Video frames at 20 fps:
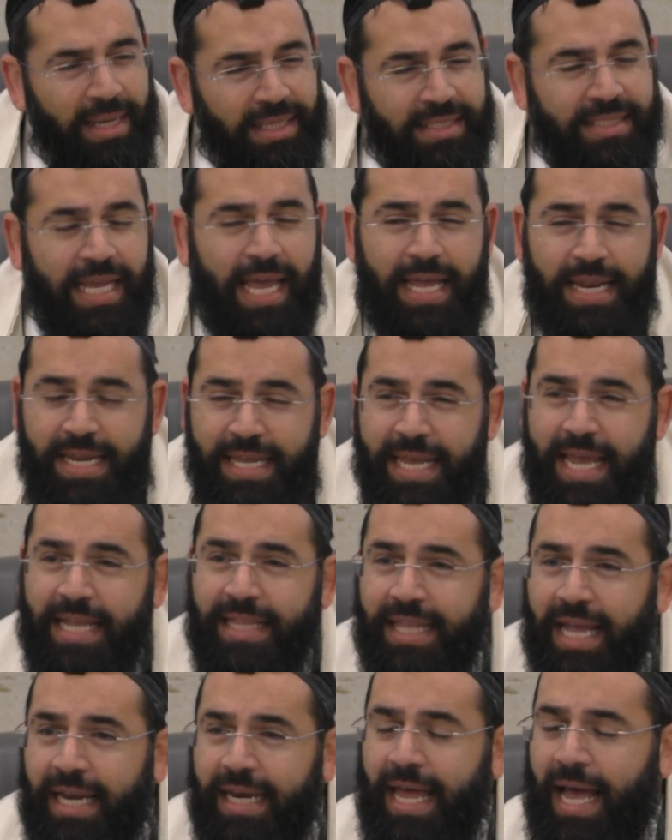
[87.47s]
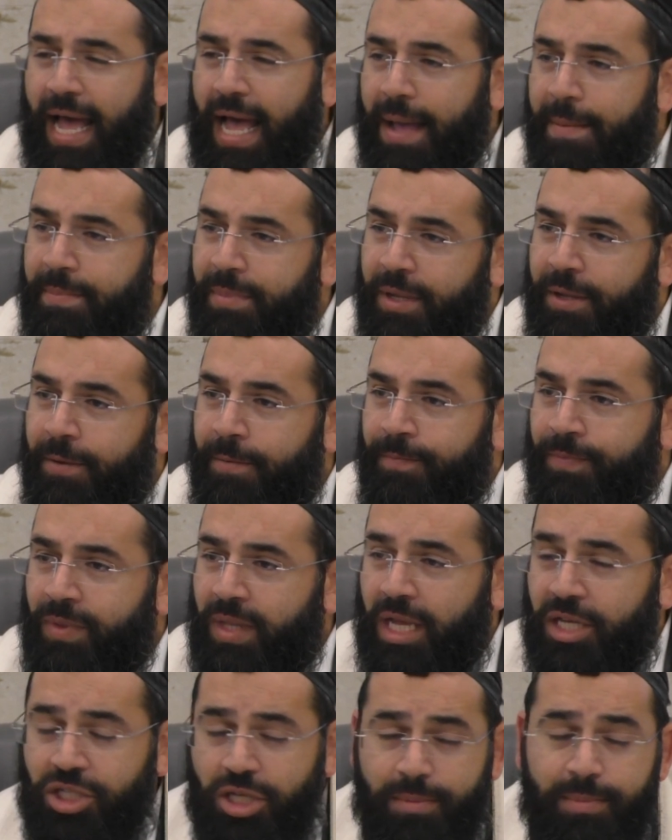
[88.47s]
Azeh Niyet Alaam
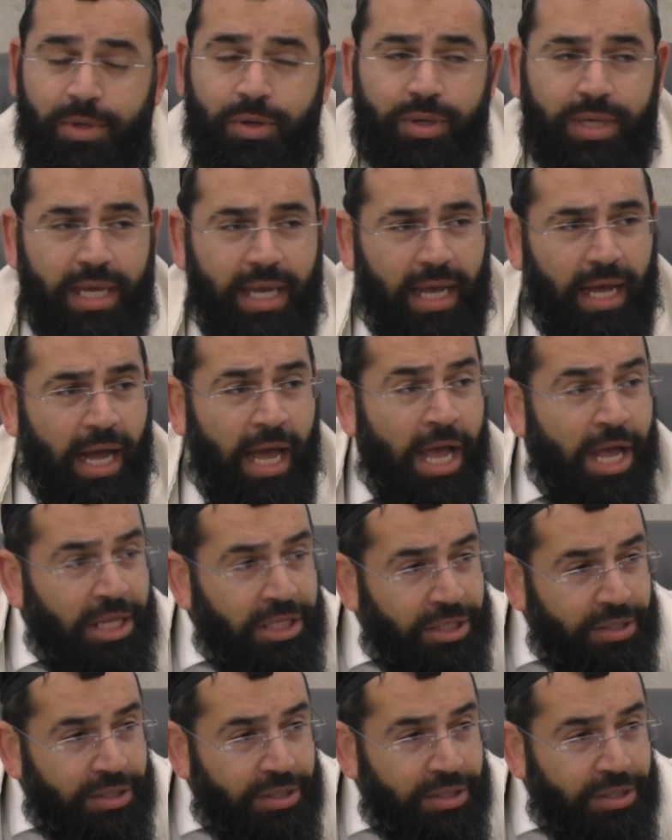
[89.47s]
LaHashem Elokecha.